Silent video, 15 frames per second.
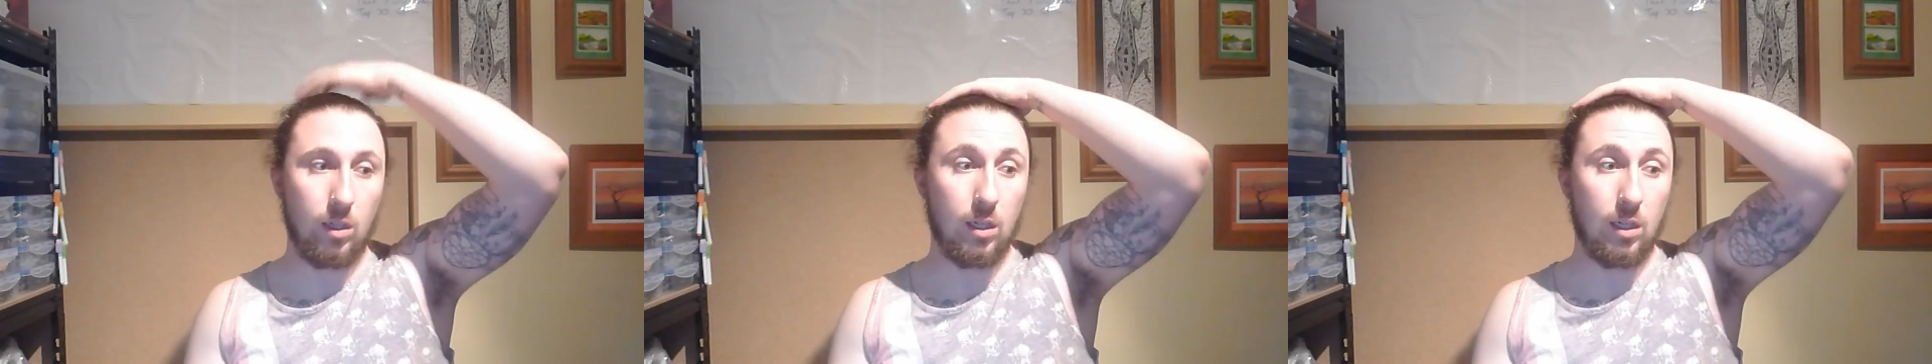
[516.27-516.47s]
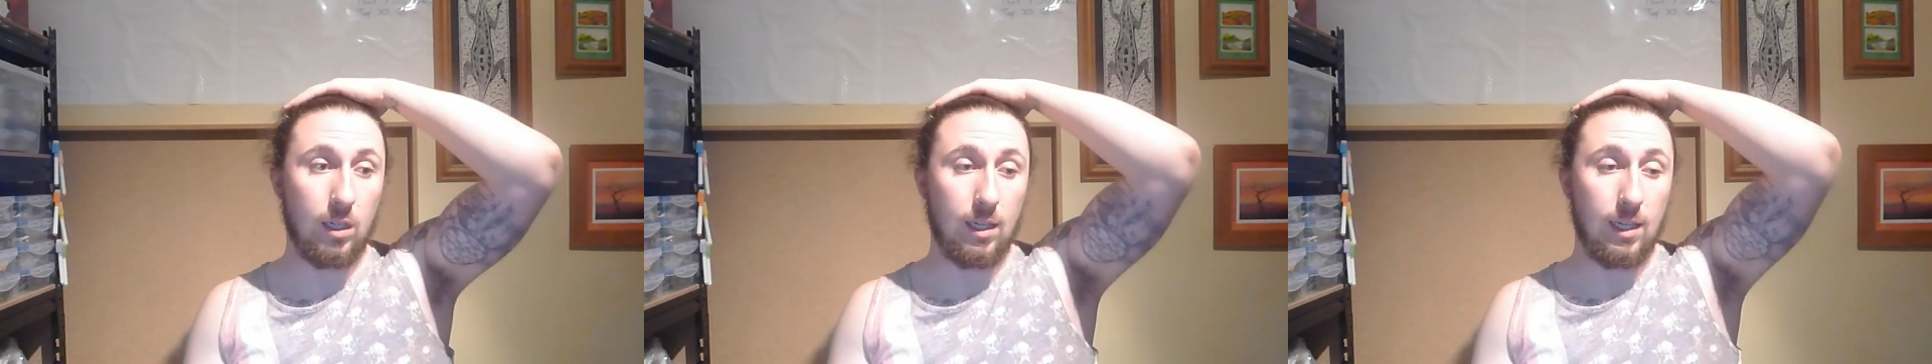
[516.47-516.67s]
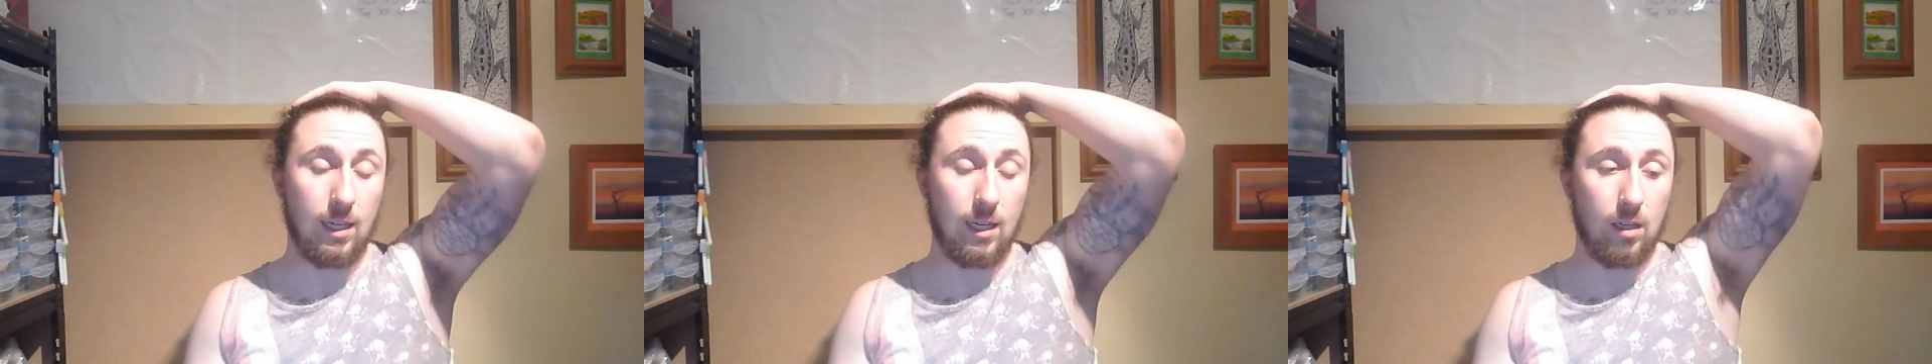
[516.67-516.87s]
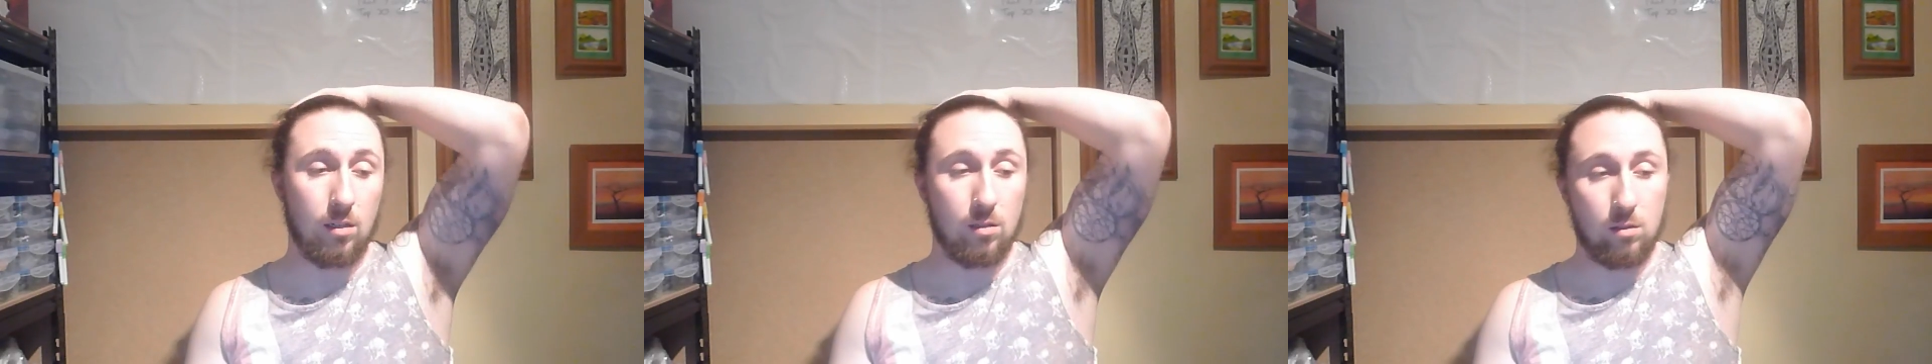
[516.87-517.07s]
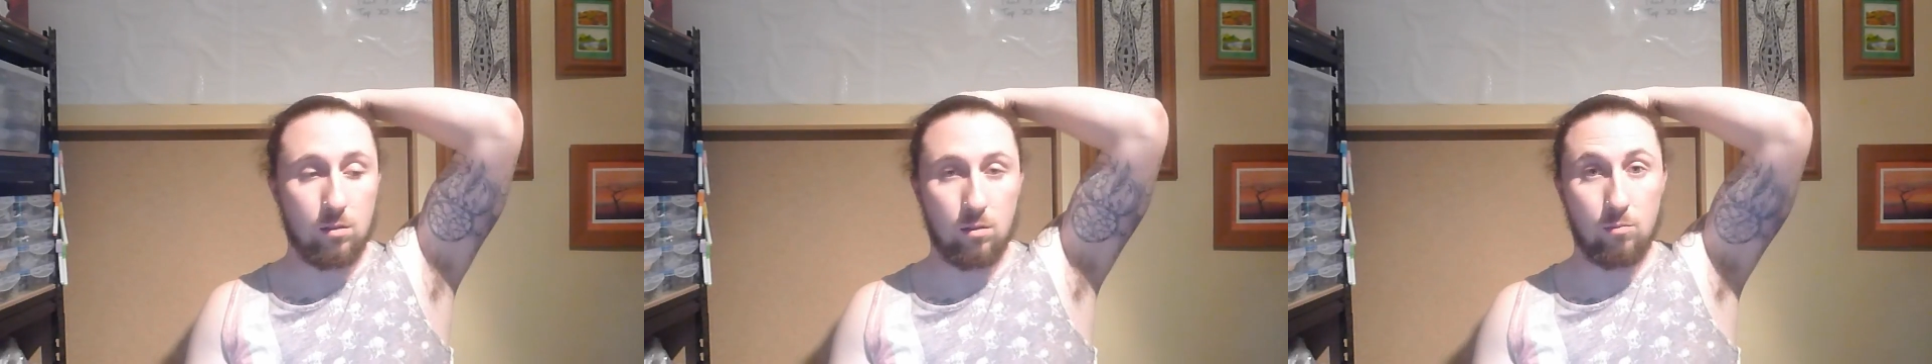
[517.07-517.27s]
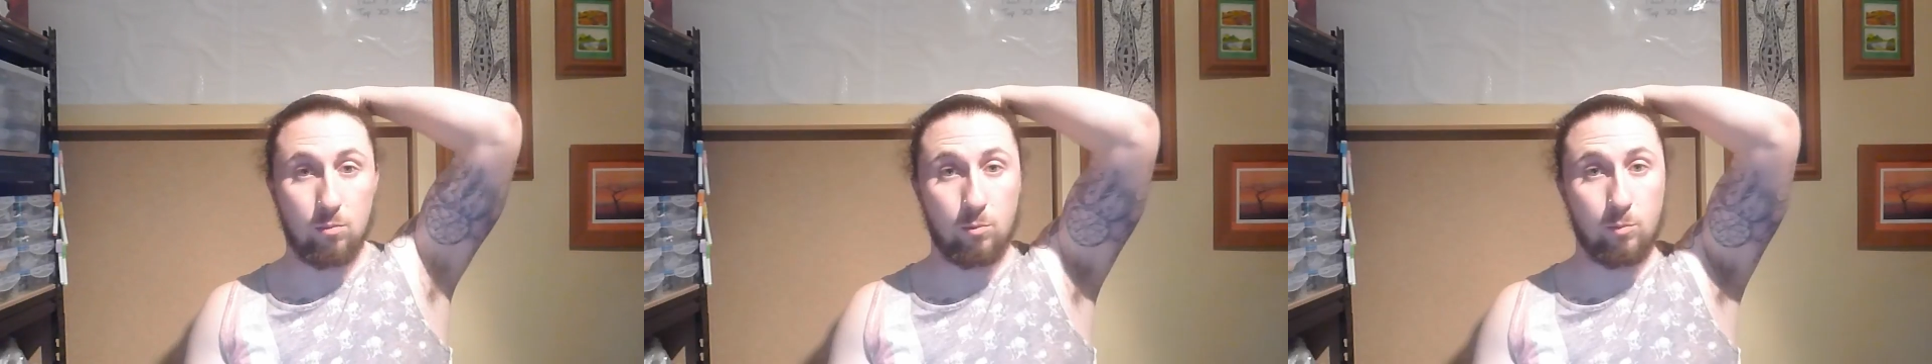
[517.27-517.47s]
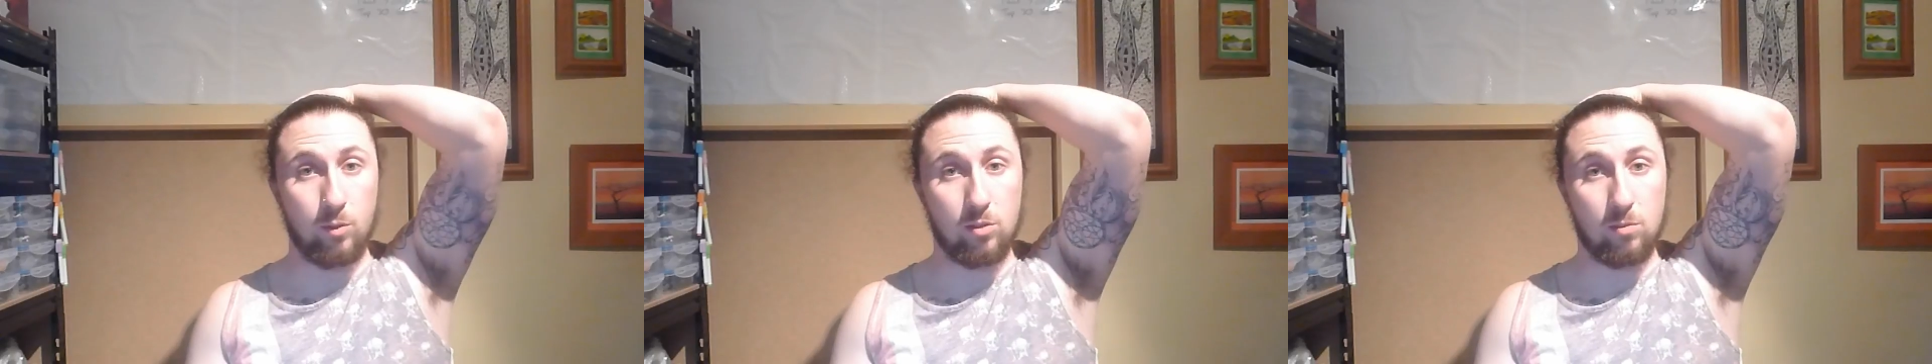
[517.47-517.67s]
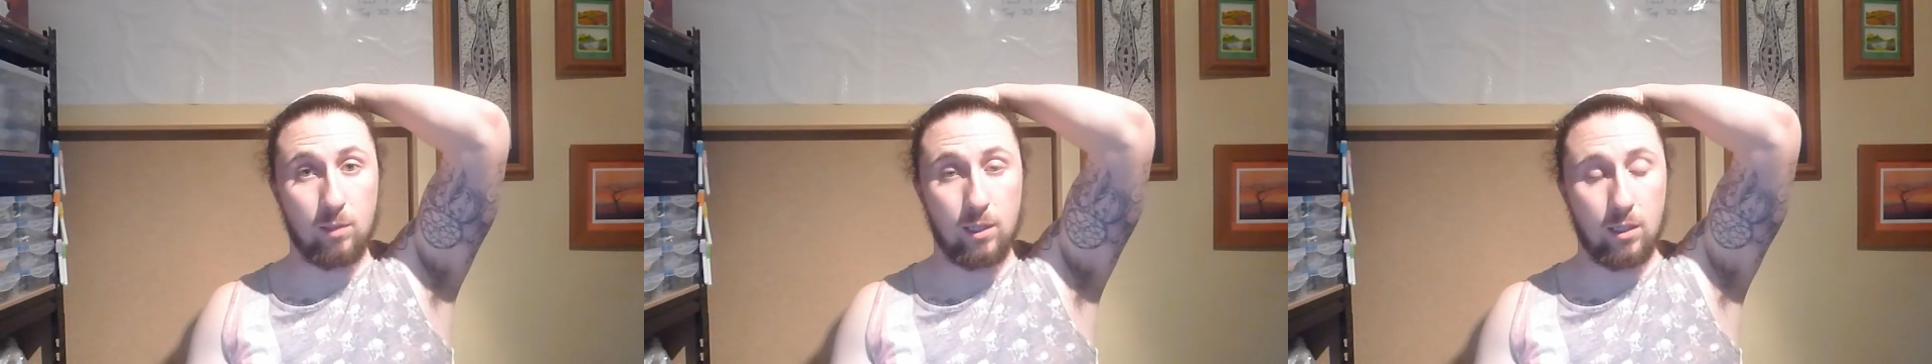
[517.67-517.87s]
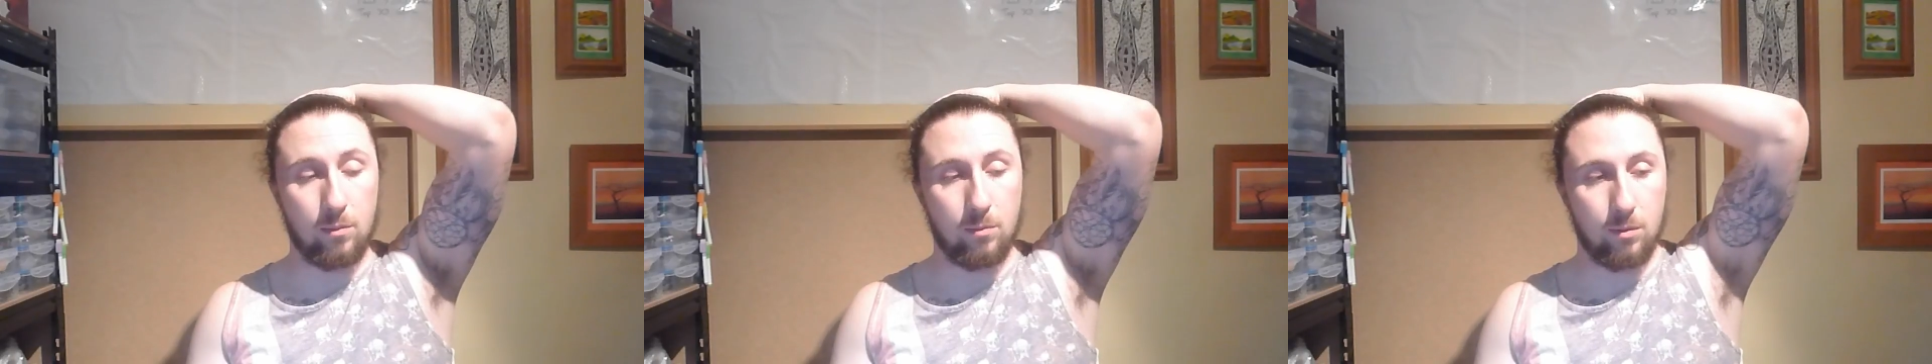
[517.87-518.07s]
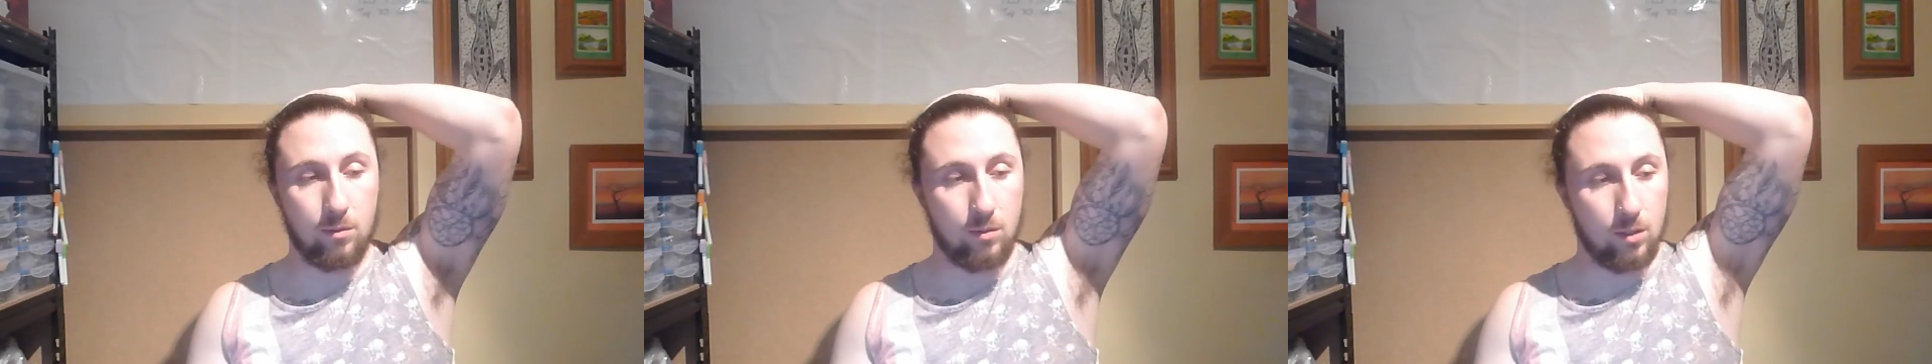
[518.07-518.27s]
Legolas to possibly get a
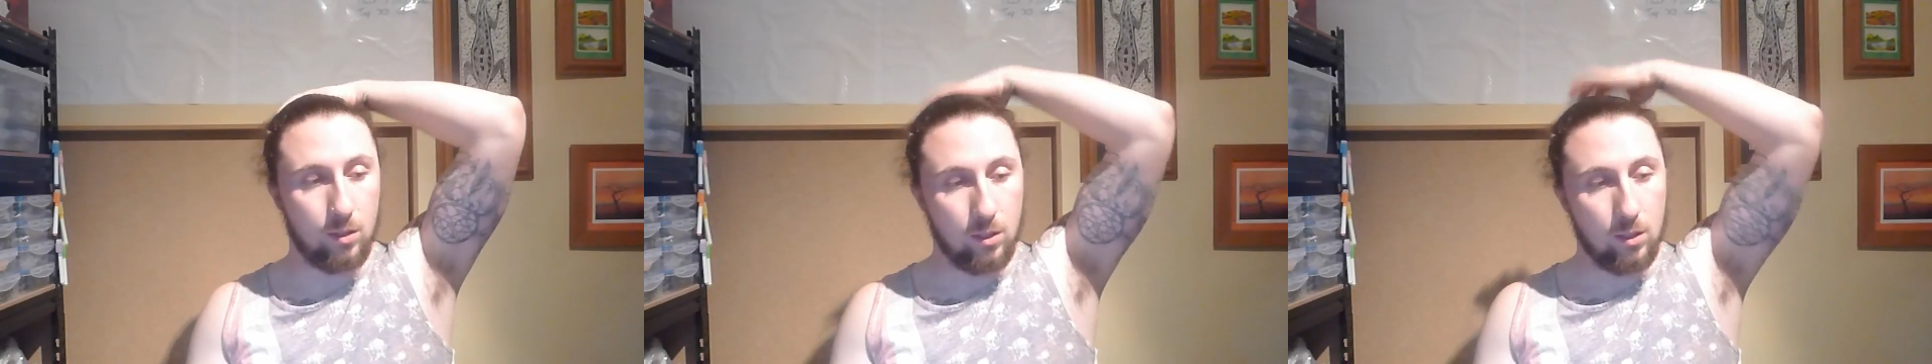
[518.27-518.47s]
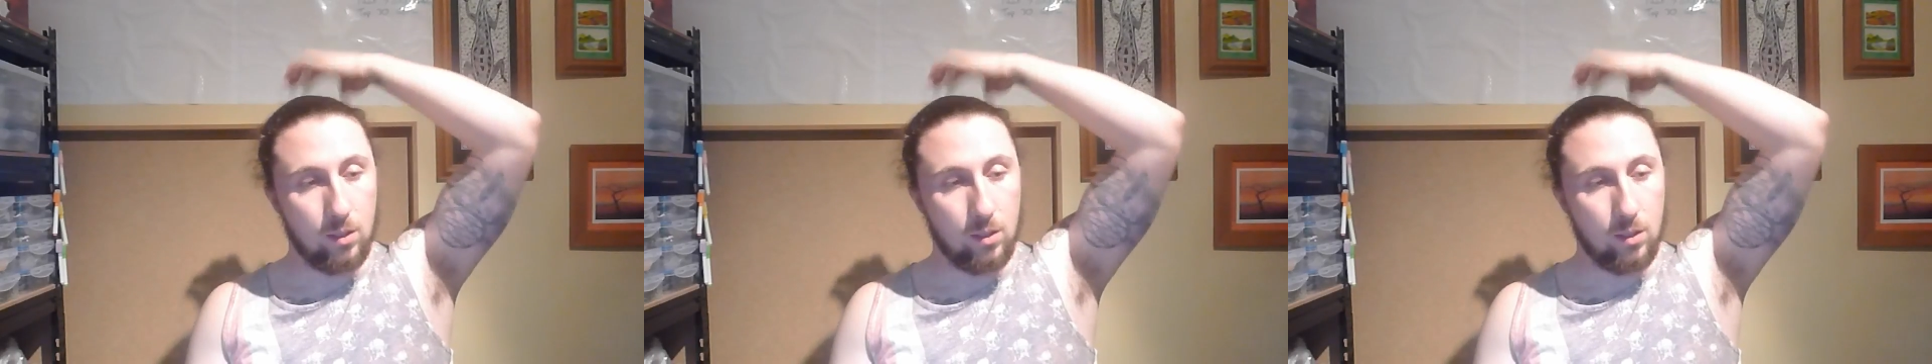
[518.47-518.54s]
wound.